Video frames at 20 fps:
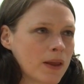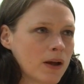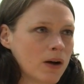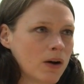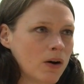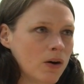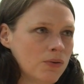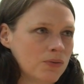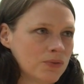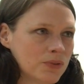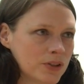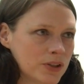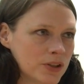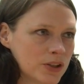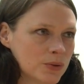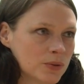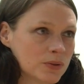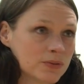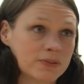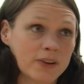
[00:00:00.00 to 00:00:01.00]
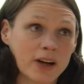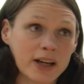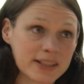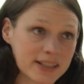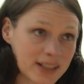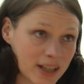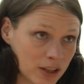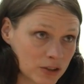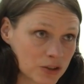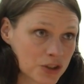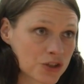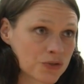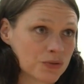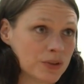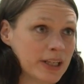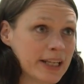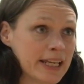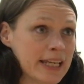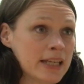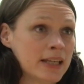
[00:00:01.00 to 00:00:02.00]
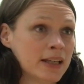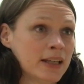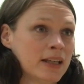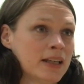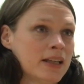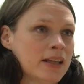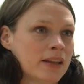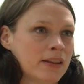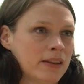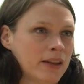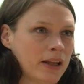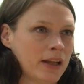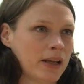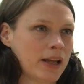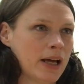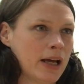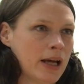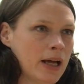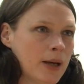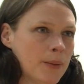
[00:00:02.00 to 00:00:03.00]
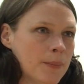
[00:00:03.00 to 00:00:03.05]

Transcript: Often you'll find culturally that